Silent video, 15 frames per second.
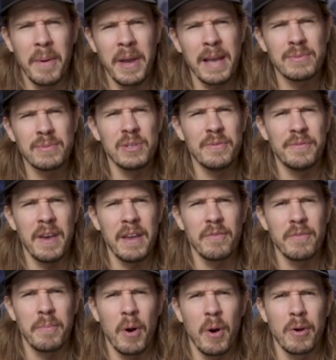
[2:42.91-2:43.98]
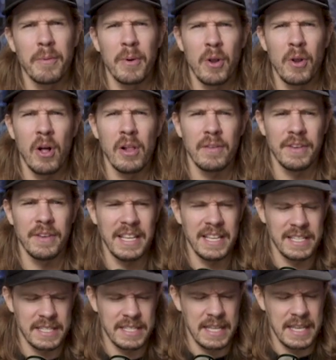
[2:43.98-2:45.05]
absolute favorite part about all of it
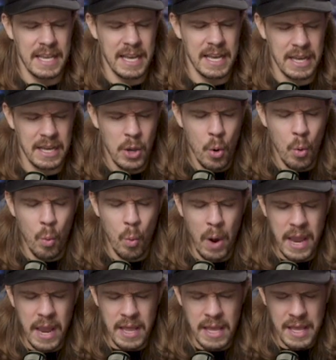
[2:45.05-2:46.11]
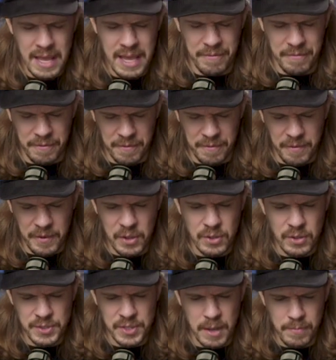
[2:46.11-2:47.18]
is the way it
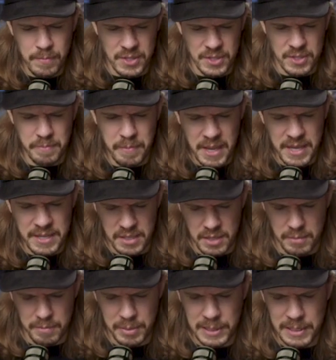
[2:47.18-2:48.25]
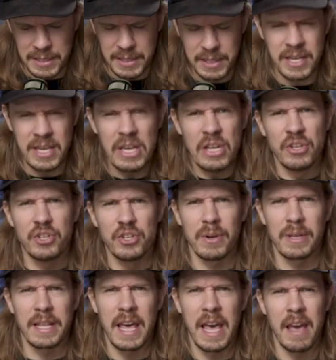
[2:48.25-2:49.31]
fills up the space completely
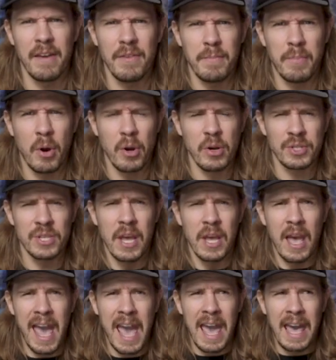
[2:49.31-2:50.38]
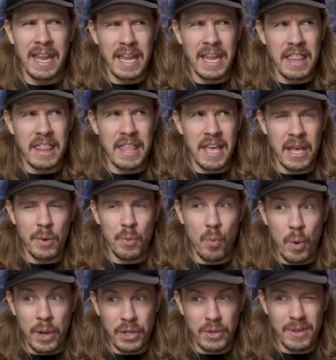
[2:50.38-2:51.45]
during the heavy parts. And then
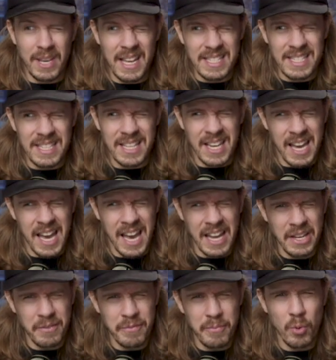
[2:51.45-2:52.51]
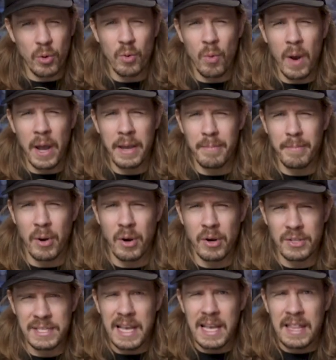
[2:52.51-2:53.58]
when you get to the kind of more quiet
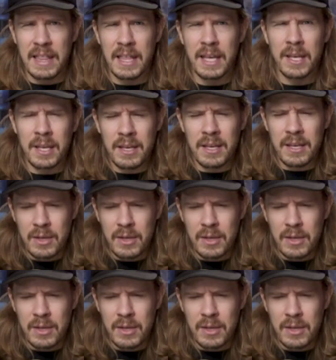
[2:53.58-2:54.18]
parts, the